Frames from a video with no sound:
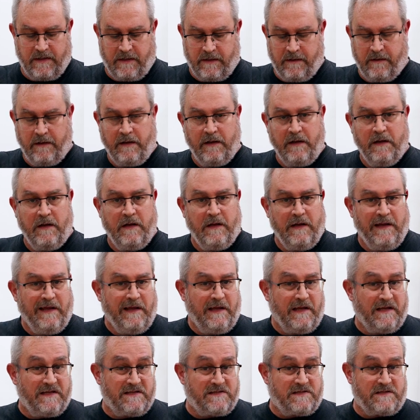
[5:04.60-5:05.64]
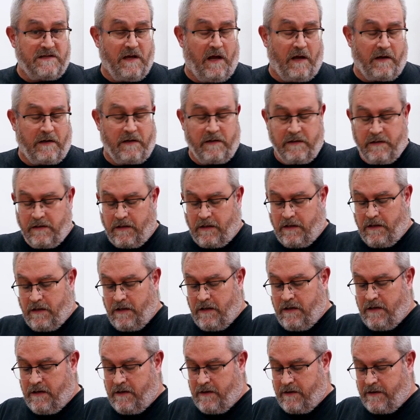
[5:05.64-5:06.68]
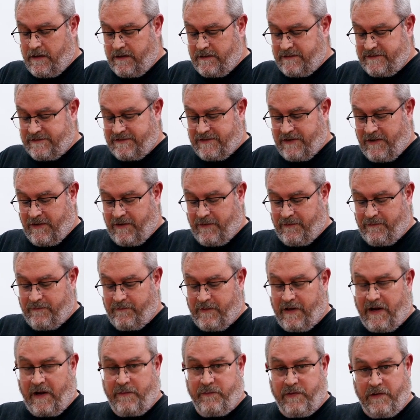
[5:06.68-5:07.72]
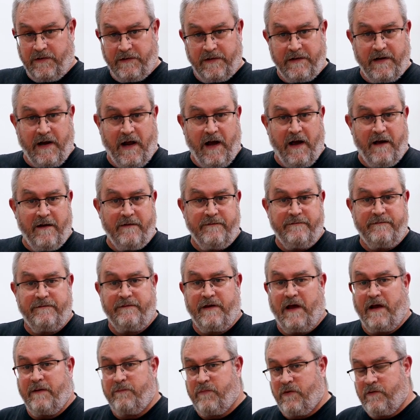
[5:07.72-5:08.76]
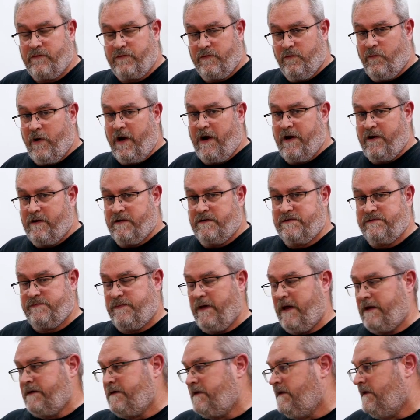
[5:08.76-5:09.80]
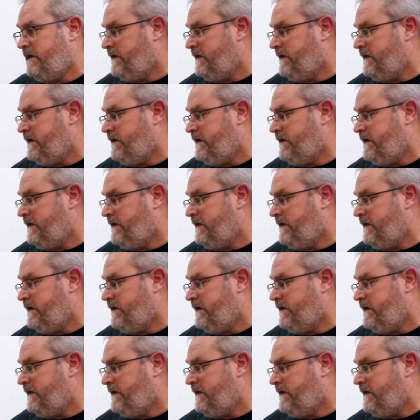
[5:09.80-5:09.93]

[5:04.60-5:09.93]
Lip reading: and it stuck. All right, so when I pulled it off, I broke the wires, but